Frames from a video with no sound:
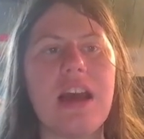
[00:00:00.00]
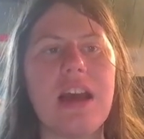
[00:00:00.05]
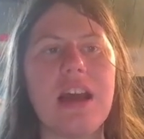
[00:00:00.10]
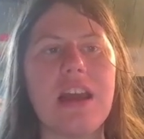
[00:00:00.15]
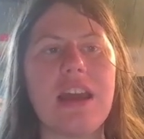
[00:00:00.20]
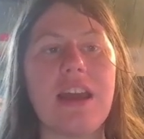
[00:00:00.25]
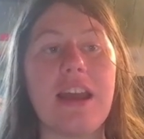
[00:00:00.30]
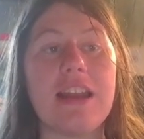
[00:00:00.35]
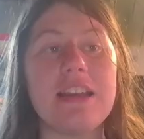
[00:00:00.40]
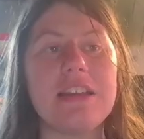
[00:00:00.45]

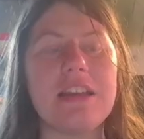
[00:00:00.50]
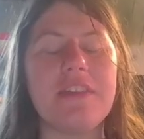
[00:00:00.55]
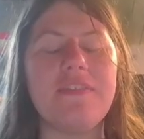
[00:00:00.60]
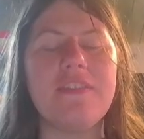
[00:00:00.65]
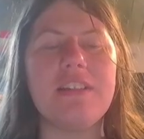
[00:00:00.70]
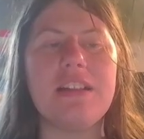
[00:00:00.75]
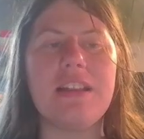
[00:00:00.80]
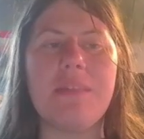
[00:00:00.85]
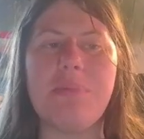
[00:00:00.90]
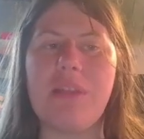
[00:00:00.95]
I
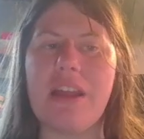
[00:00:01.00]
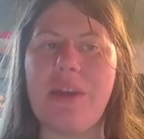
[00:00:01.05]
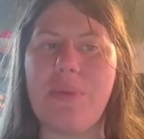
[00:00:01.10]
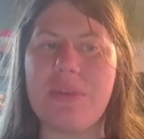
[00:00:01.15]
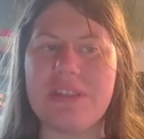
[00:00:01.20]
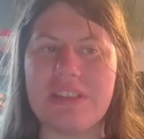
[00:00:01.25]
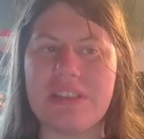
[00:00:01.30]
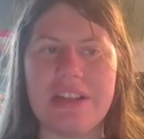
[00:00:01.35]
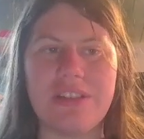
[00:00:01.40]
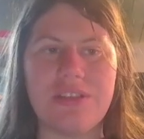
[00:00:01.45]
definitely play
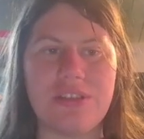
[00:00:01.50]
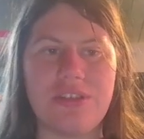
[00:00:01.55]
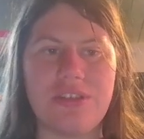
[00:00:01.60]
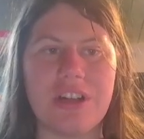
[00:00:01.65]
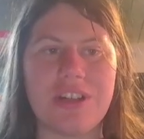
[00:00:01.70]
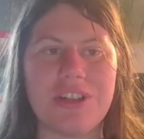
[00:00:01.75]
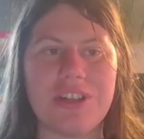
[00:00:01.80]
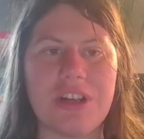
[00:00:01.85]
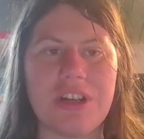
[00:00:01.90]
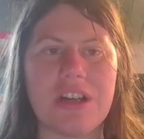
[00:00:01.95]
with sentence
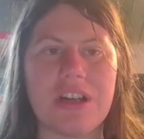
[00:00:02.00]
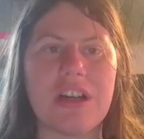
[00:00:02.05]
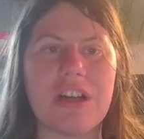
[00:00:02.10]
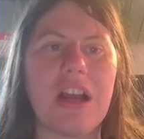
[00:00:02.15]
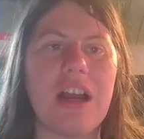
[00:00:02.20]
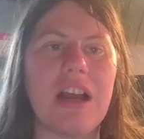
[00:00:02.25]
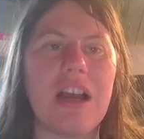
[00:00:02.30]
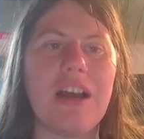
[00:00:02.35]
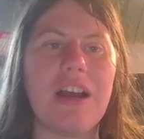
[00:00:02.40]
structure.